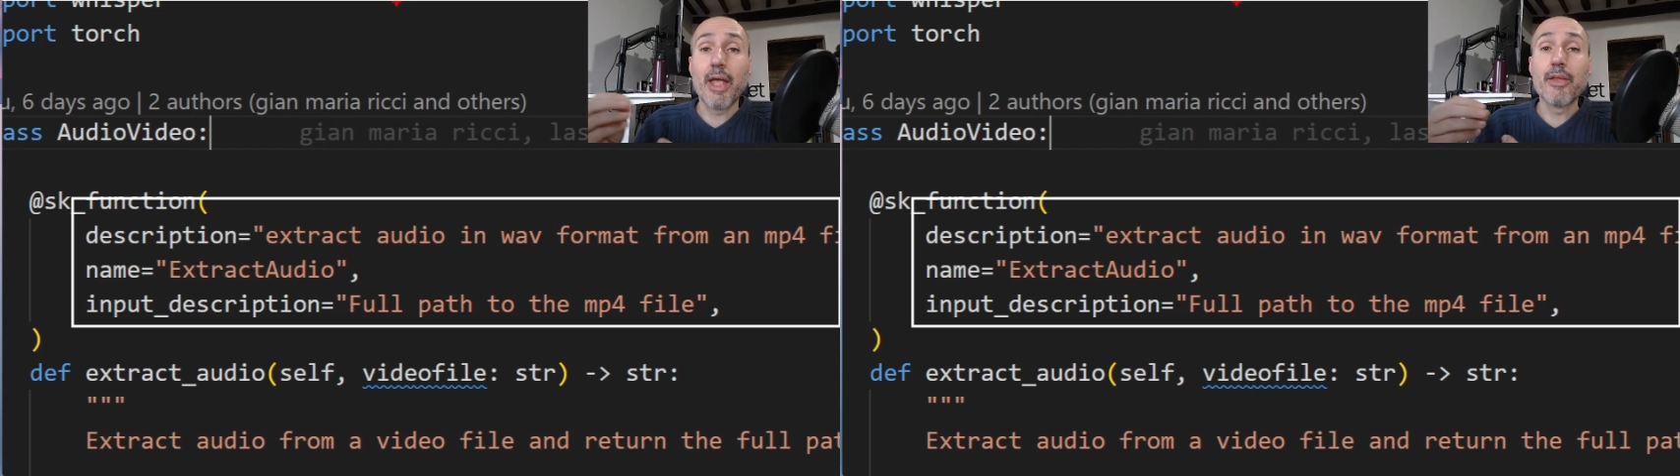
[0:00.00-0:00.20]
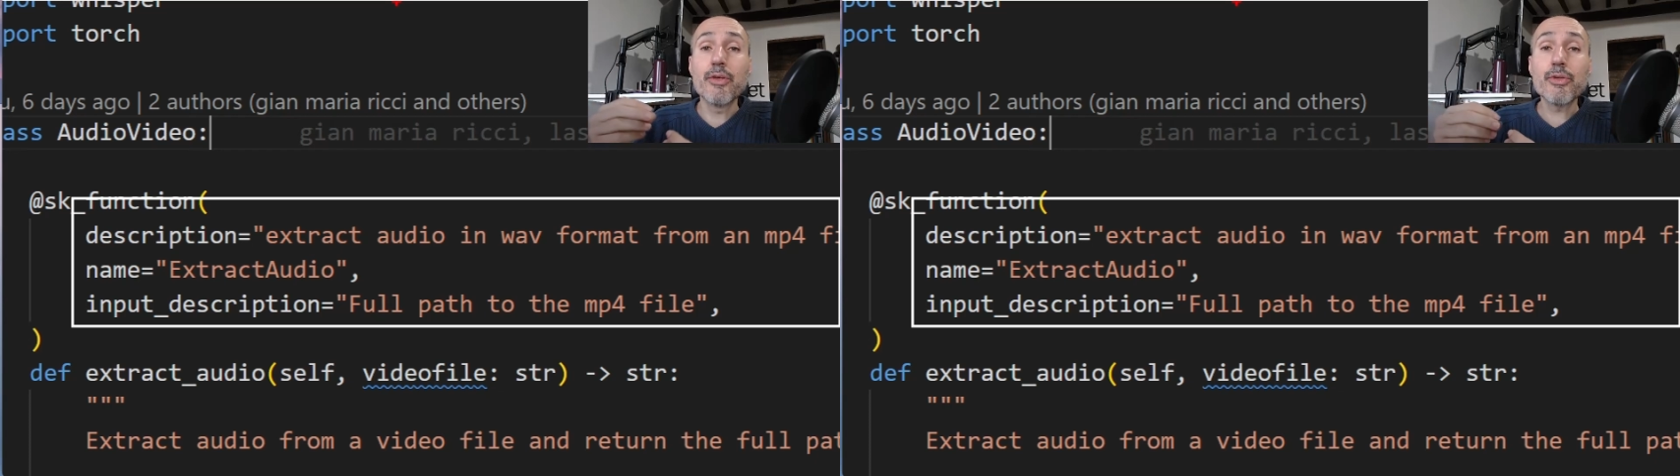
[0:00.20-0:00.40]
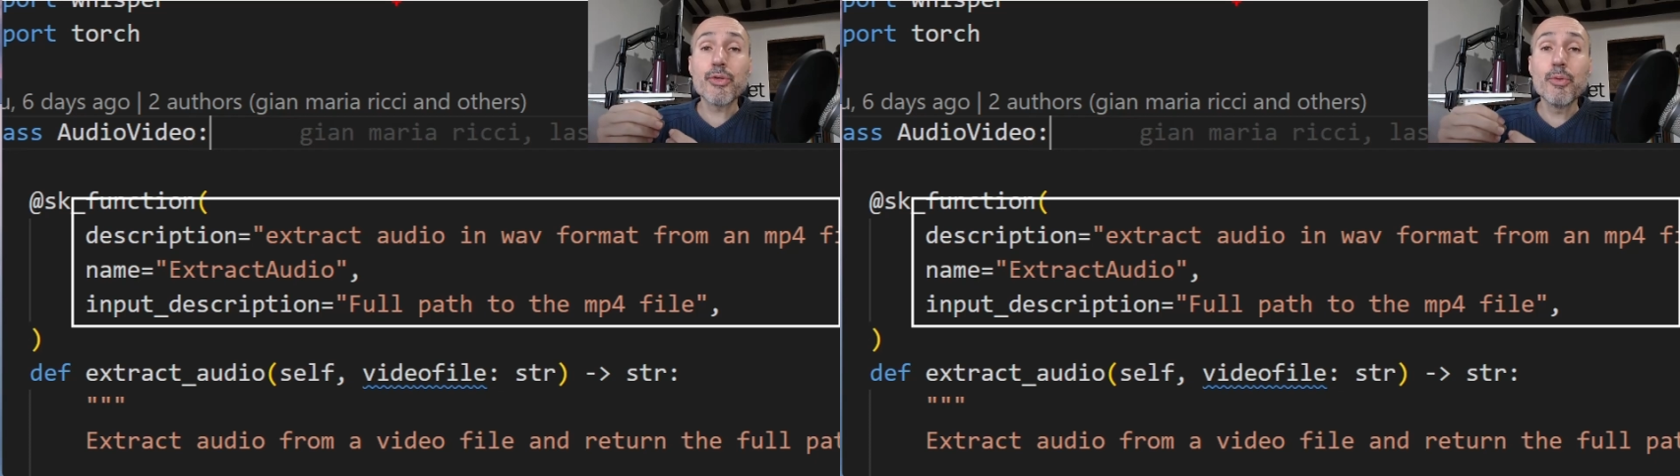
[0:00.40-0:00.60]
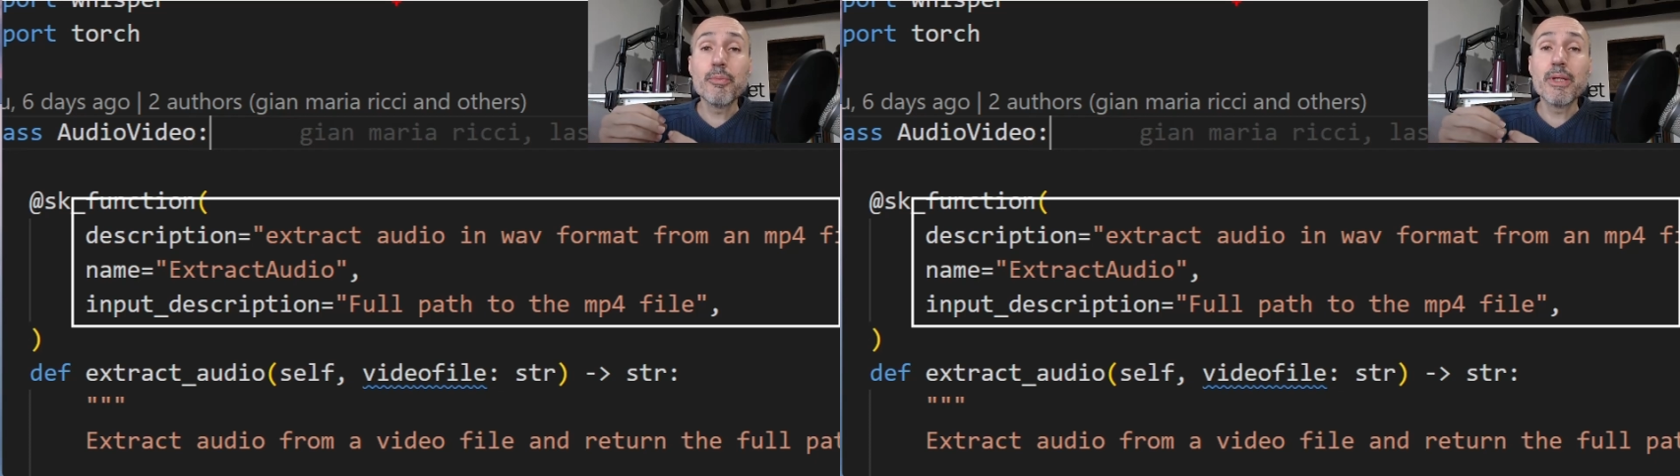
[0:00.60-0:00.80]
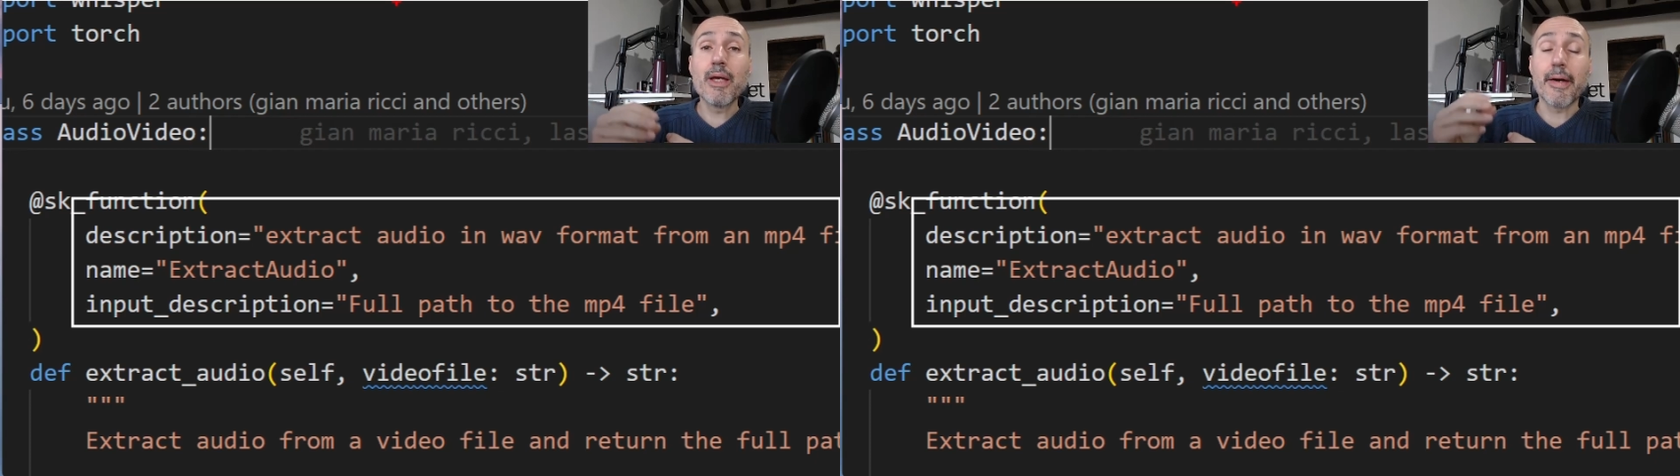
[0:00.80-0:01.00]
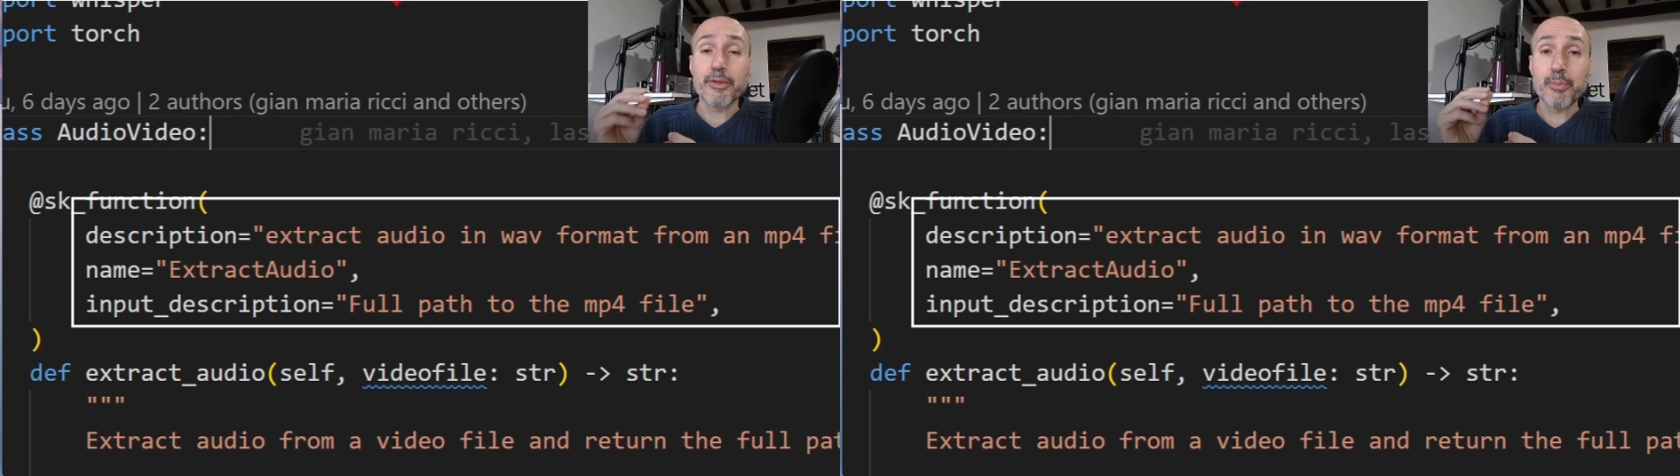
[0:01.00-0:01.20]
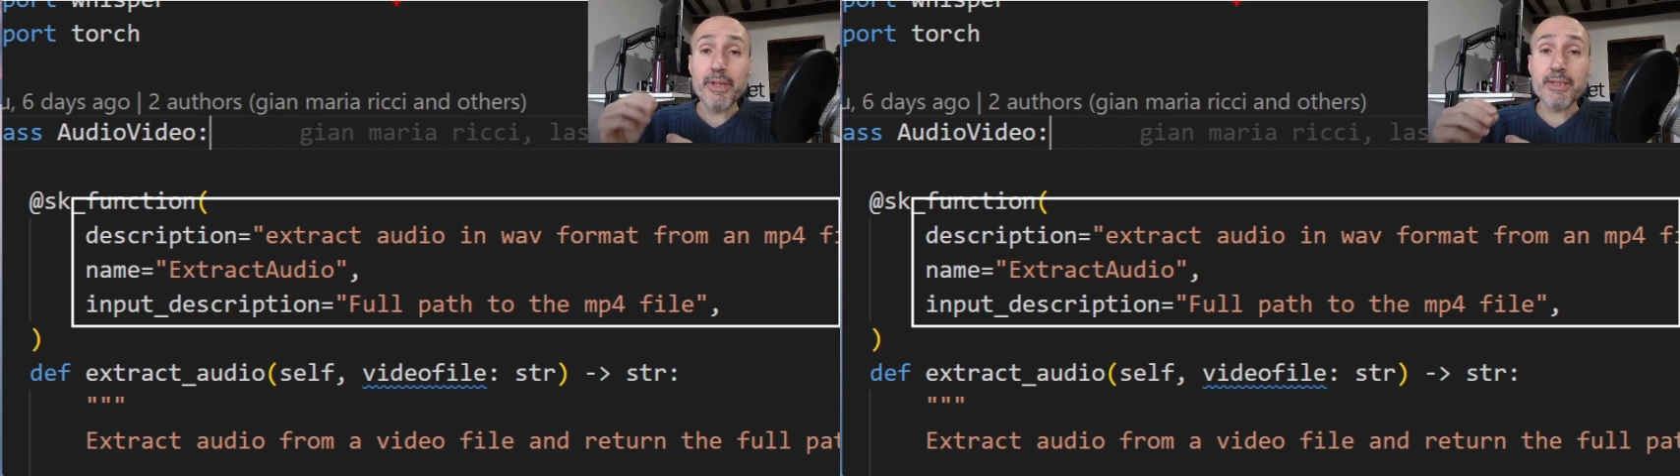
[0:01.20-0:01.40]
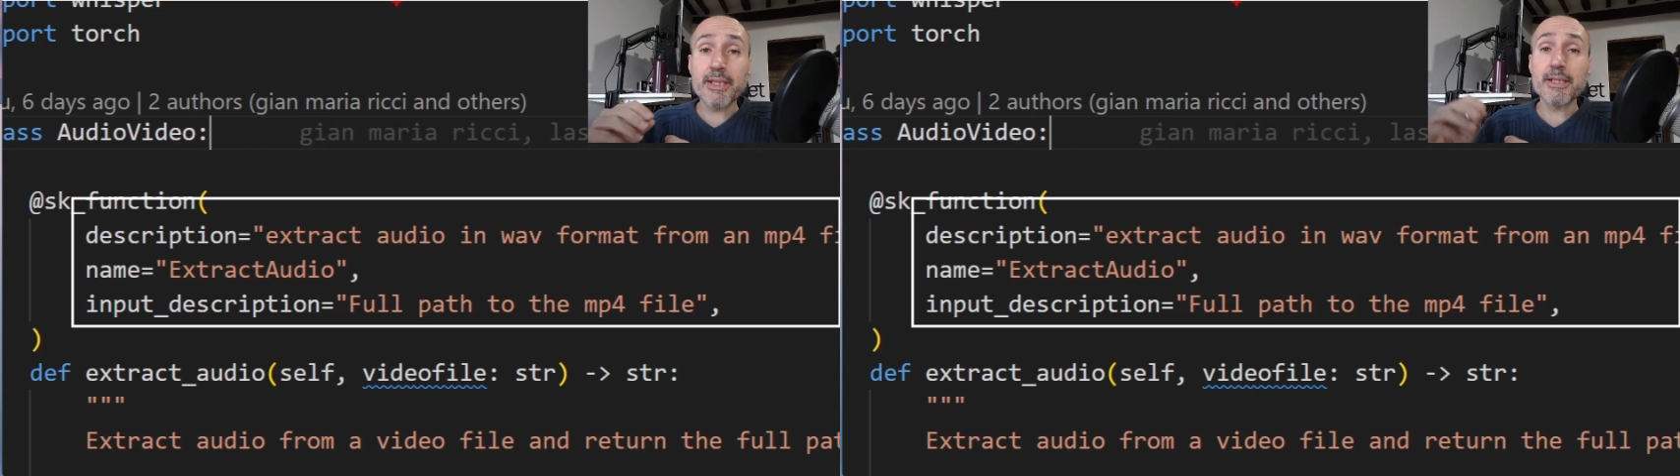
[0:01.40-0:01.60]
And you should be as
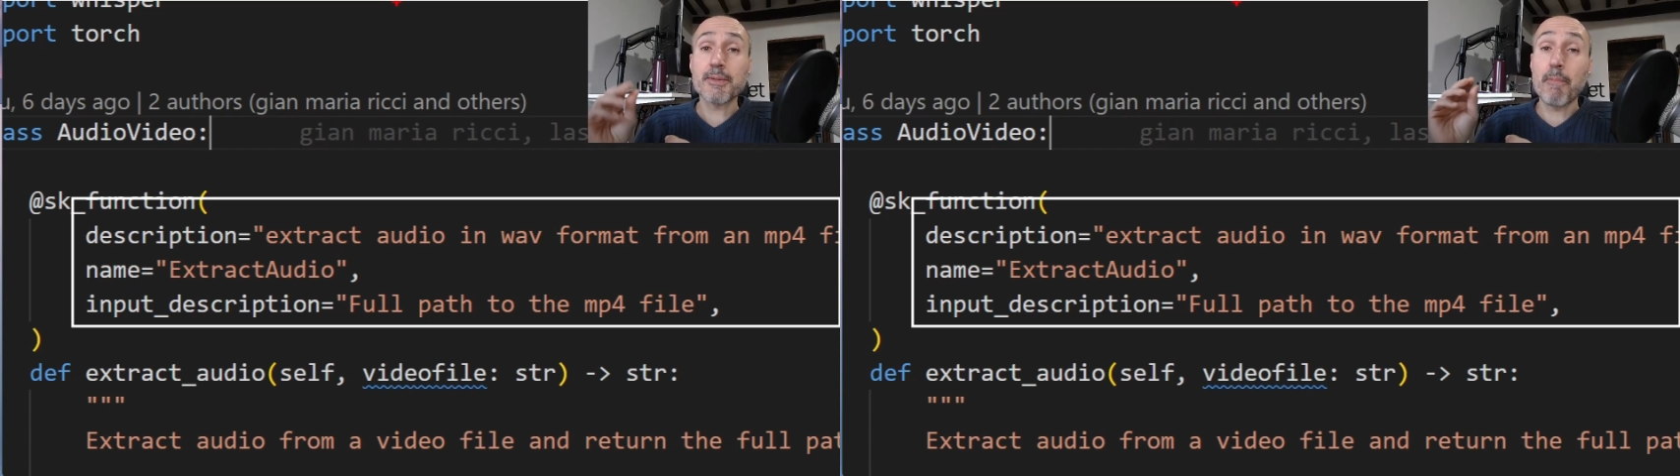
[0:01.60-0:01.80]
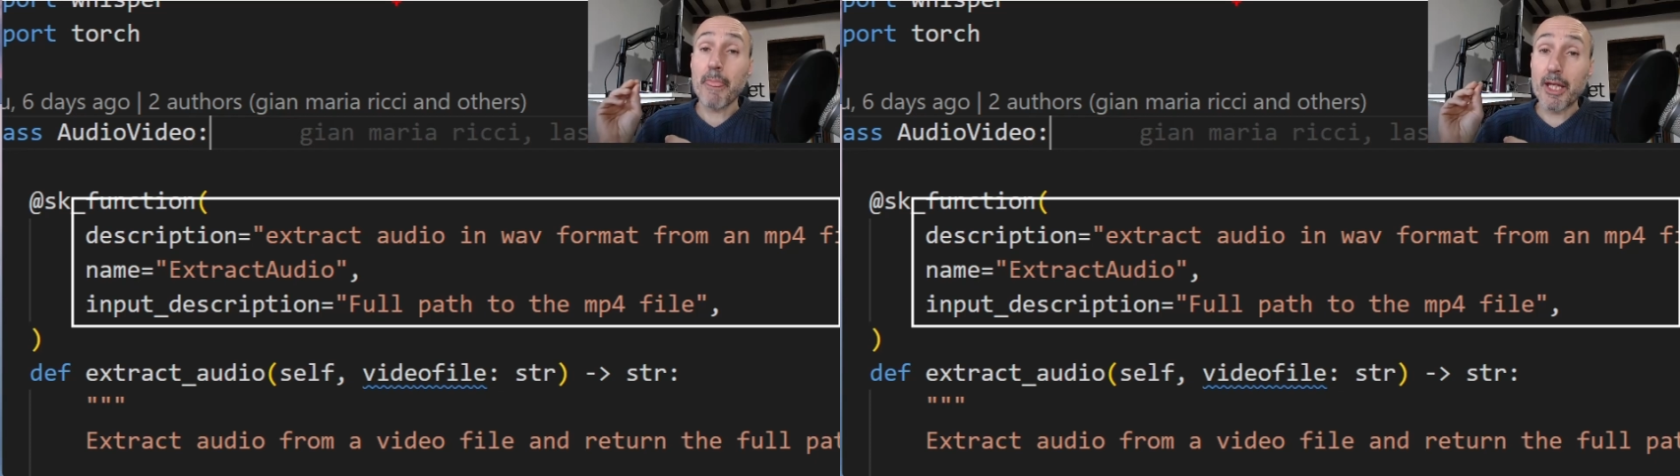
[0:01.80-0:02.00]
precise